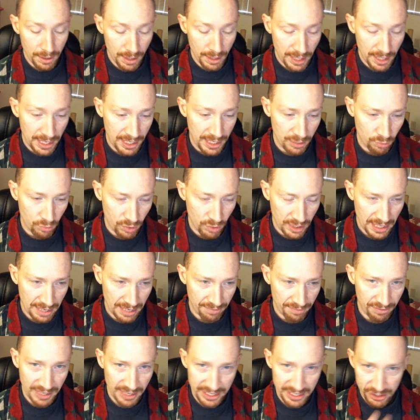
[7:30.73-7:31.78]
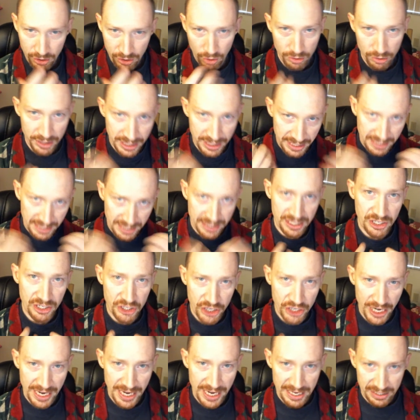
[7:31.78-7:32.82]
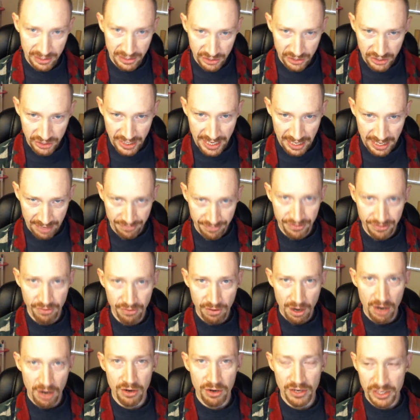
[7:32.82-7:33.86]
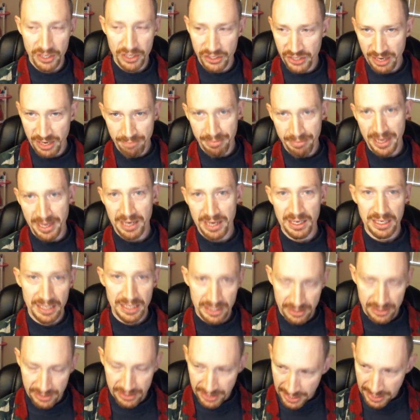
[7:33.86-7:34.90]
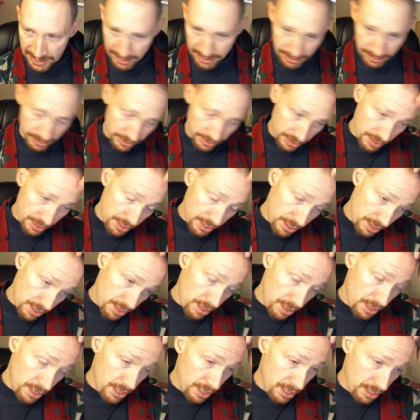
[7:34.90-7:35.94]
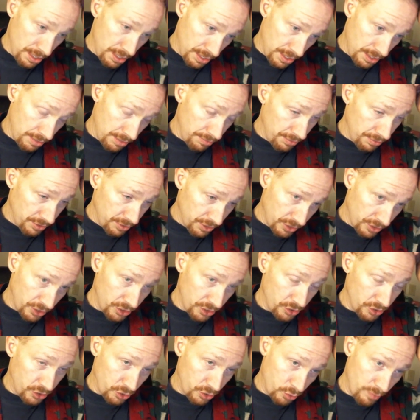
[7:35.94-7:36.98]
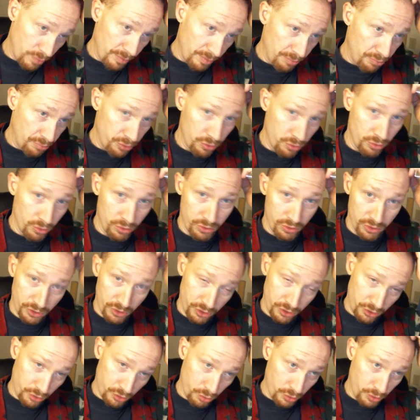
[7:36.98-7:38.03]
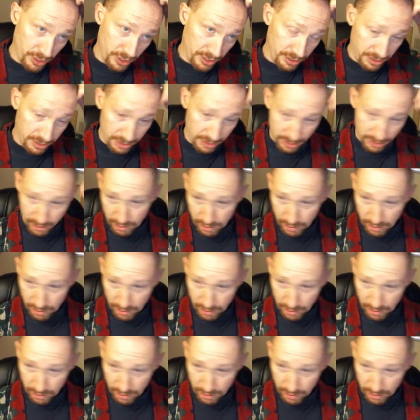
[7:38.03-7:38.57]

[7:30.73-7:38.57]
And we'll have less gold teeth and chains and Ferraris and Bentleys and uh, swimming pools with